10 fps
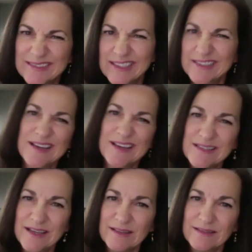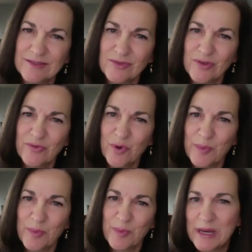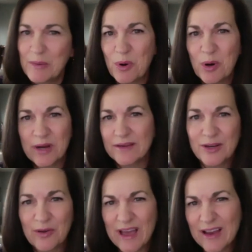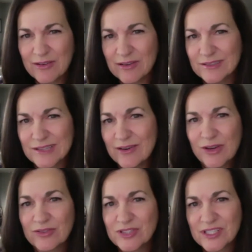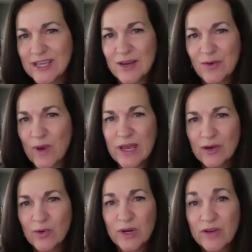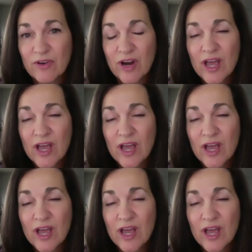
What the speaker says: this guy's not doing it for me anymore, and that girl, I don't know, she gained weight or whatever,